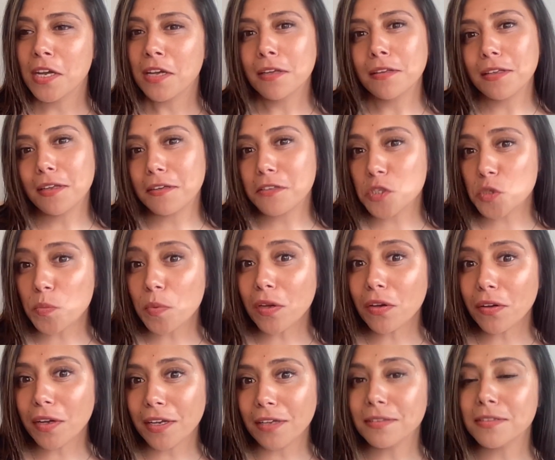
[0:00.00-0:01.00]
the
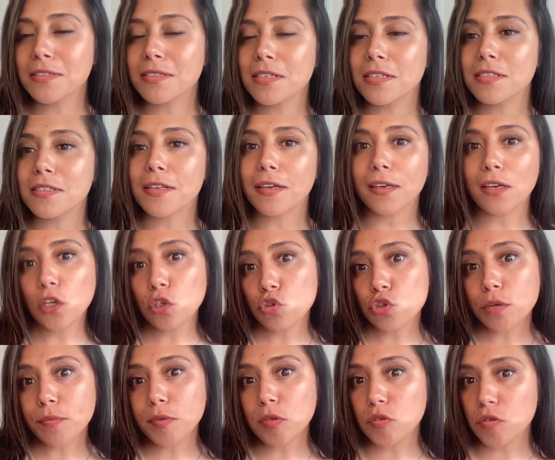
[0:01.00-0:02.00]
experiences that
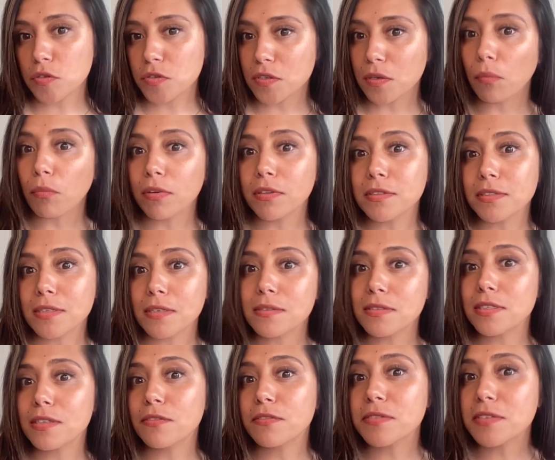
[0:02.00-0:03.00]
contribute to someone's
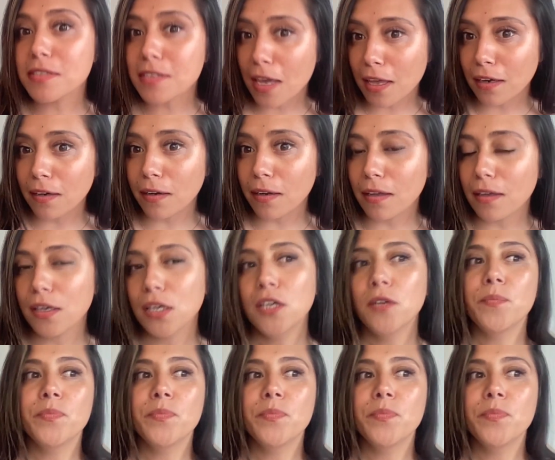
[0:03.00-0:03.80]
sense of sanity.